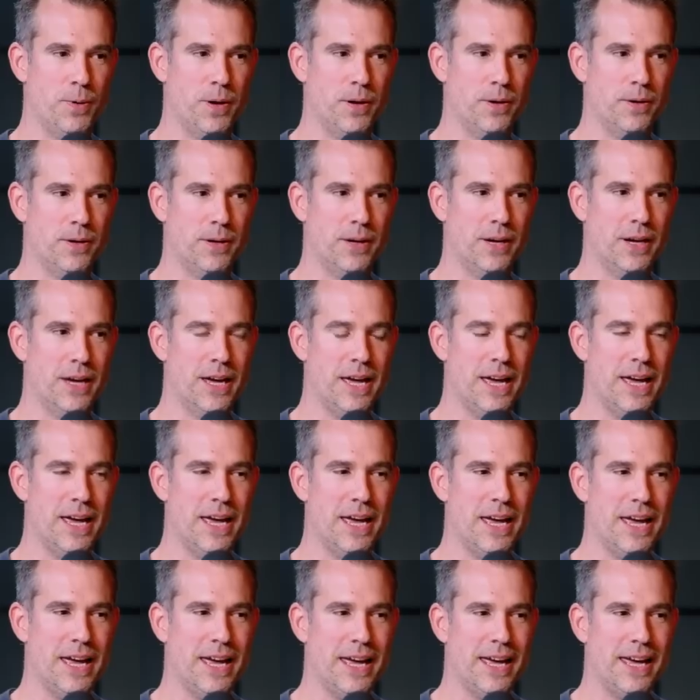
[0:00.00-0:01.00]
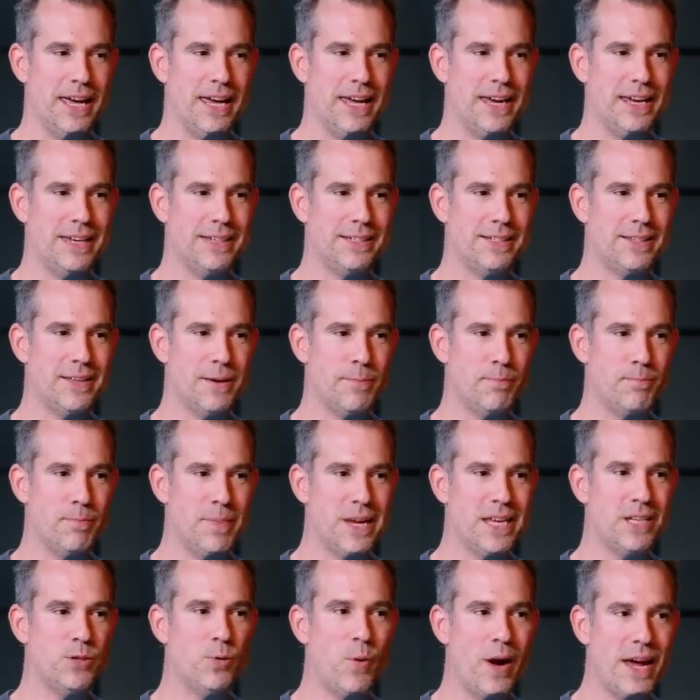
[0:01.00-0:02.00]
book, is that
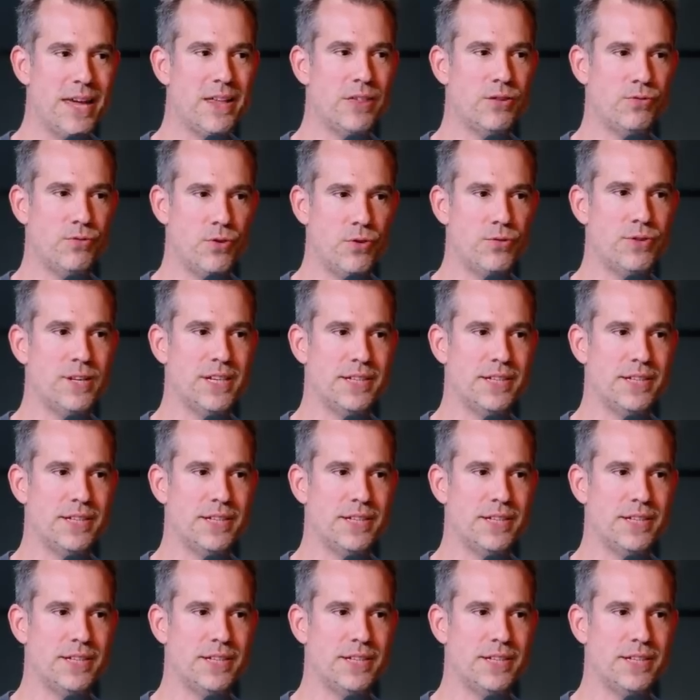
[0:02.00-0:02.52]
midway through